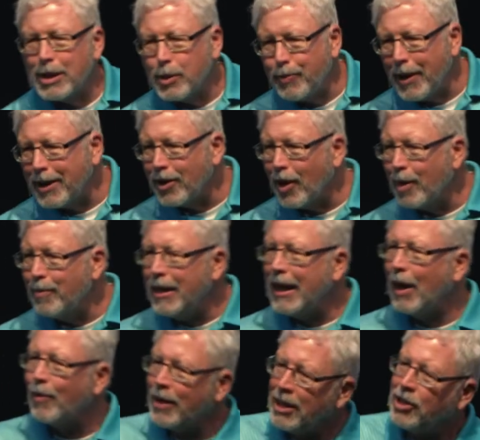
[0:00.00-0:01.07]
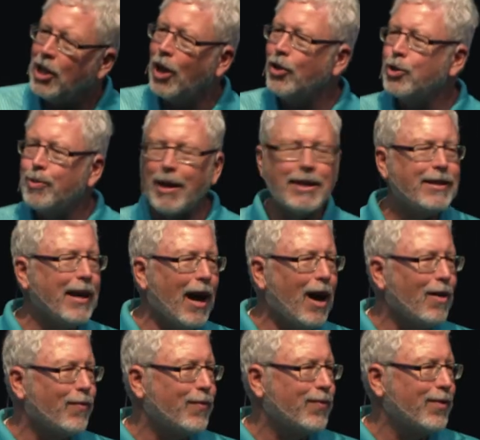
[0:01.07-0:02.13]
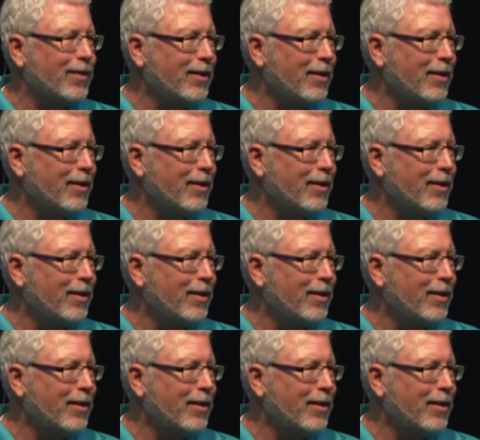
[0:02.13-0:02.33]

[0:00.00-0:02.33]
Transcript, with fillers: spend it on me. I want to indulge myself.